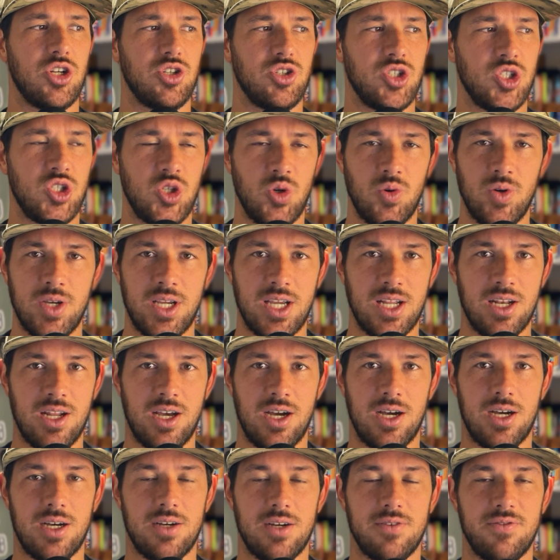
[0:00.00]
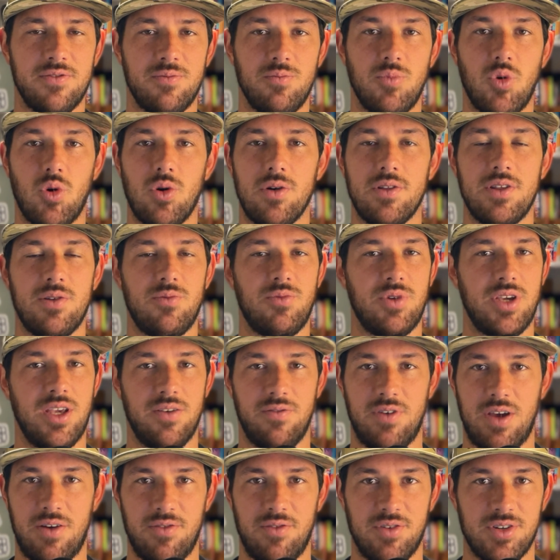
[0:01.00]
doing enough, more than we
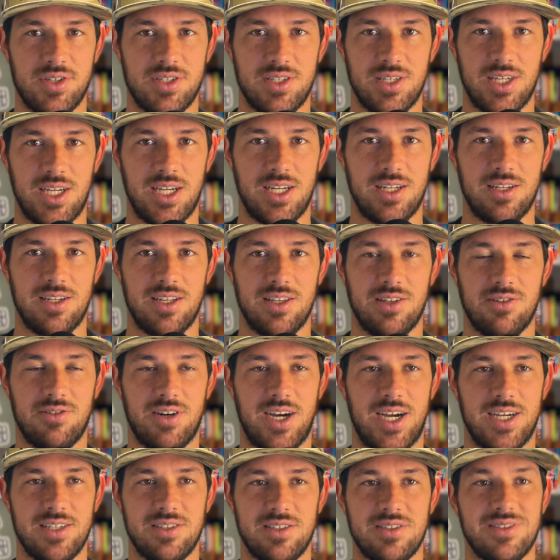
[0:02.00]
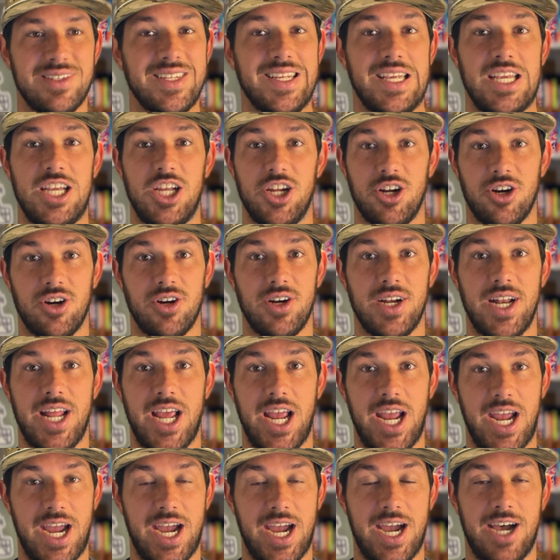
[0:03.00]
have ever seen in the last year and a
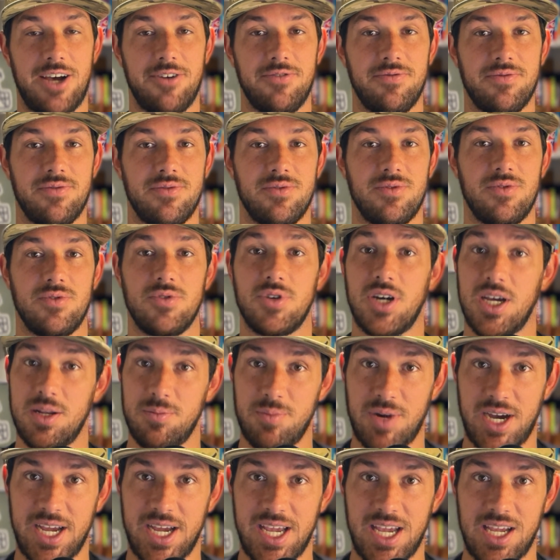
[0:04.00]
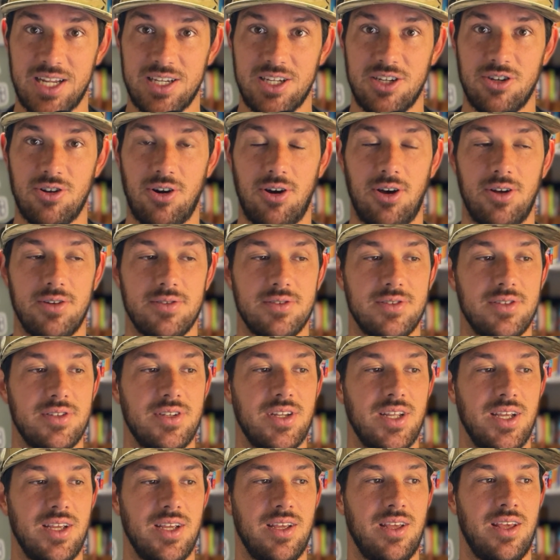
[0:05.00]
half, led by Andy
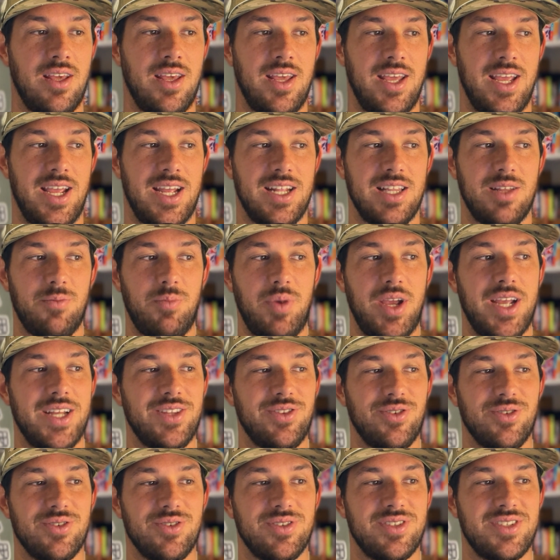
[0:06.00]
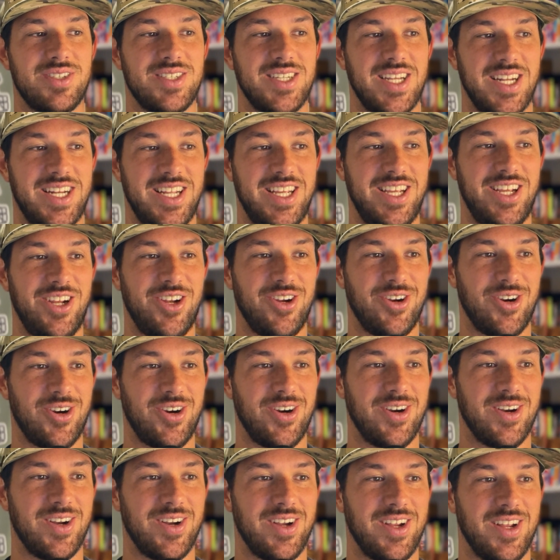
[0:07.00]
Dalton. And the Panthers sit
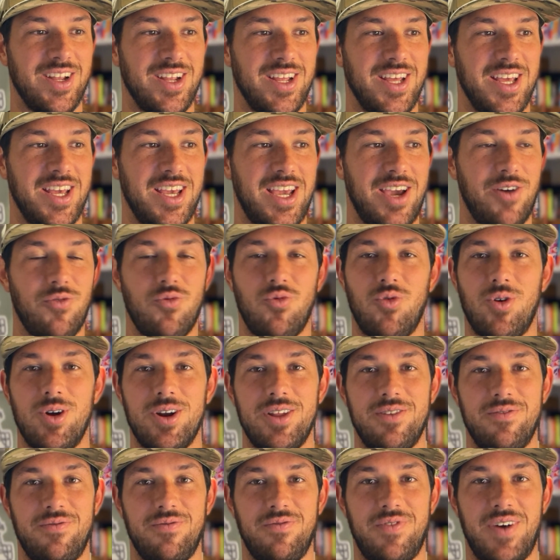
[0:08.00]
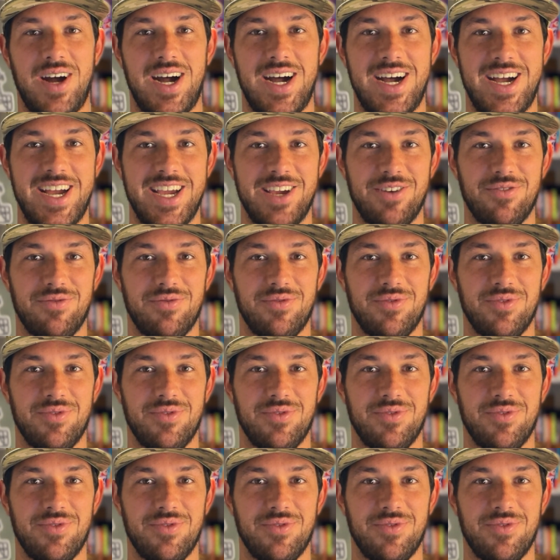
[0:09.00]
here at 1-5.